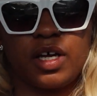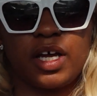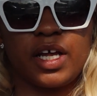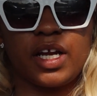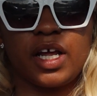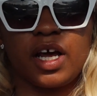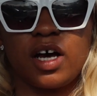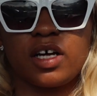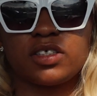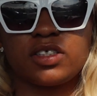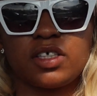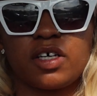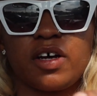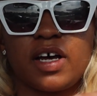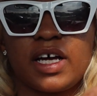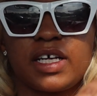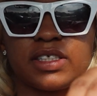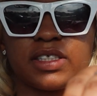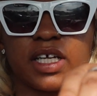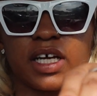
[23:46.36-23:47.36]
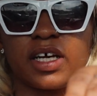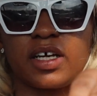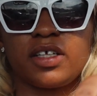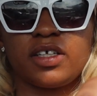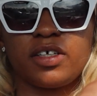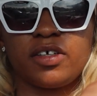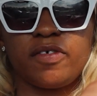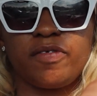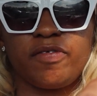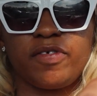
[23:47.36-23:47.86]
and it also has like a
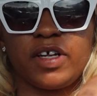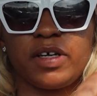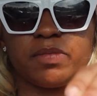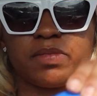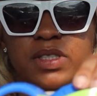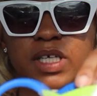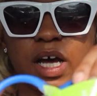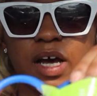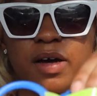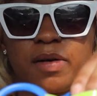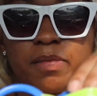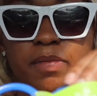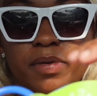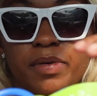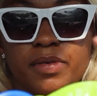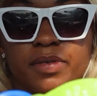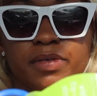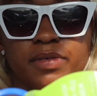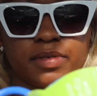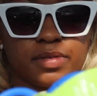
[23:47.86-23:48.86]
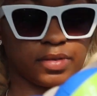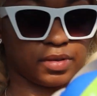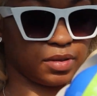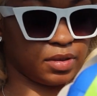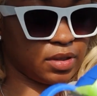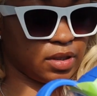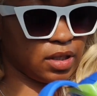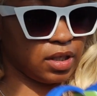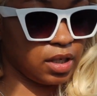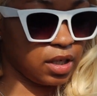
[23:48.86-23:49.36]
little flip top.
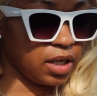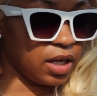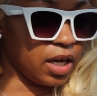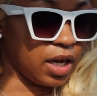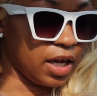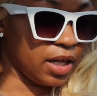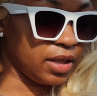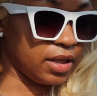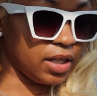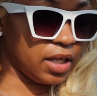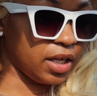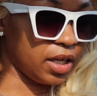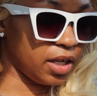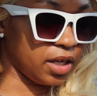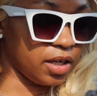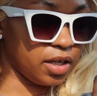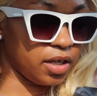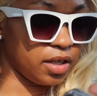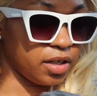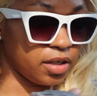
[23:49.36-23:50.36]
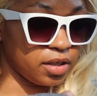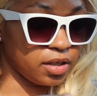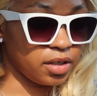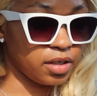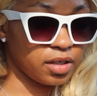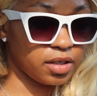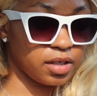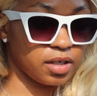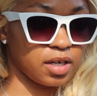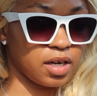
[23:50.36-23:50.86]
And then
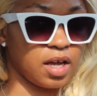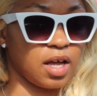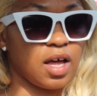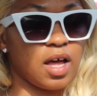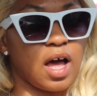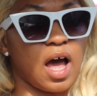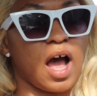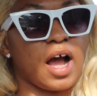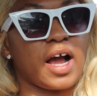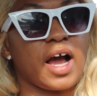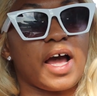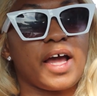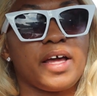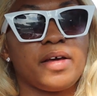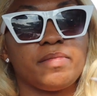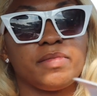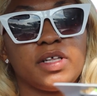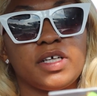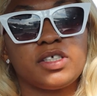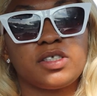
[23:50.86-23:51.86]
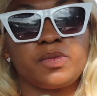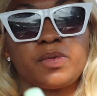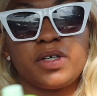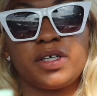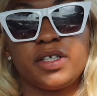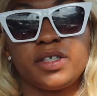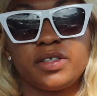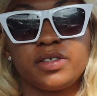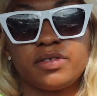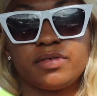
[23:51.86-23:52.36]
I got him this
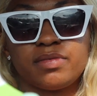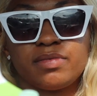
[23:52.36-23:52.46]
one